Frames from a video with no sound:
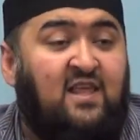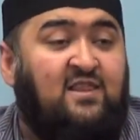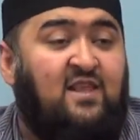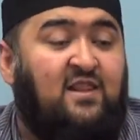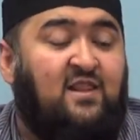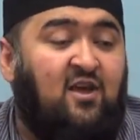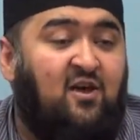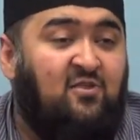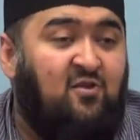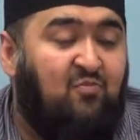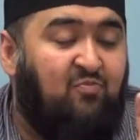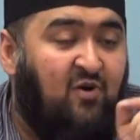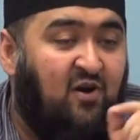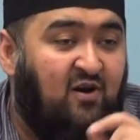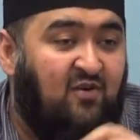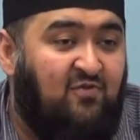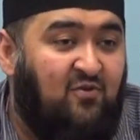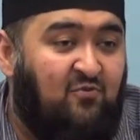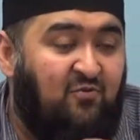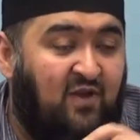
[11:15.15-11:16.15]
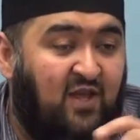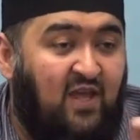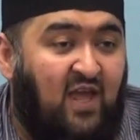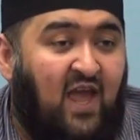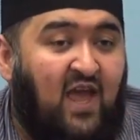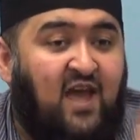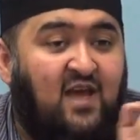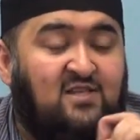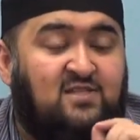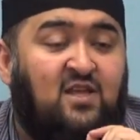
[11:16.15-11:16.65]
then the other part of the wing
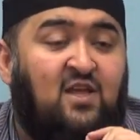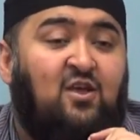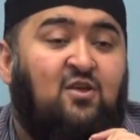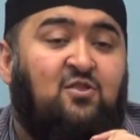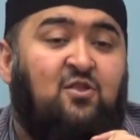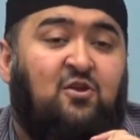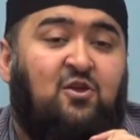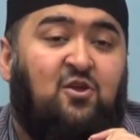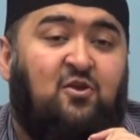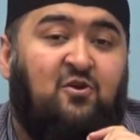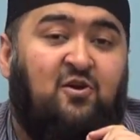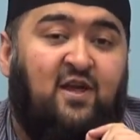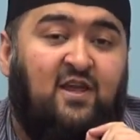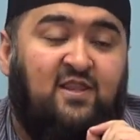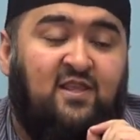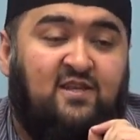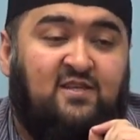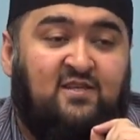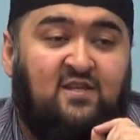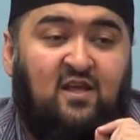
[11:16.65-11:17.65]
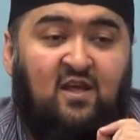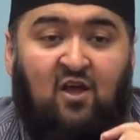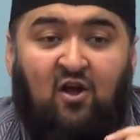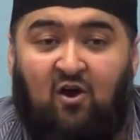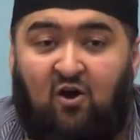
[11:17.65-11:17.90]
has the cure in it.